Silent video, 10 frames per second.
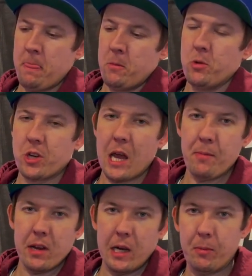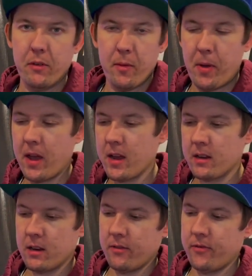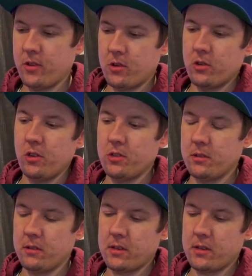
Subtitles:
which can be a little bit of a pain if you're using